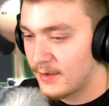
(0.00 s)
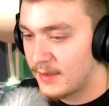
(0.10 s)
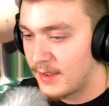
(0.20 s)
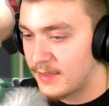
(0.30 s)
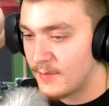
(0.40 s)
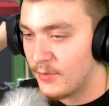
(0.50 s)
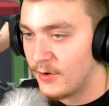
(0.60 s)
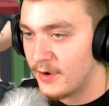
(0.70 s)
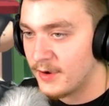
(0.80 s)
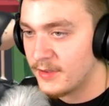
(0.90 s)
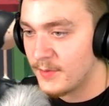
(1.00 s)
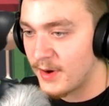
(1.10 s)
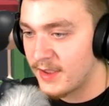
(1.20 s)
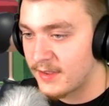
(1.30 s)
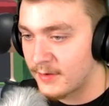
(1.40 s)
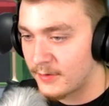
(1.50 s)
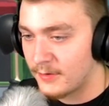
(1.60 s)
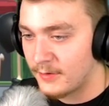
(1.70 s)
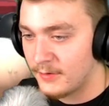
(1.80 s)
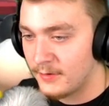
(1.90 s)
Get the boy on the
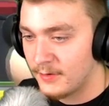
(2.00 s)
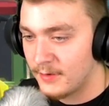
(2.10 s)
bicycle!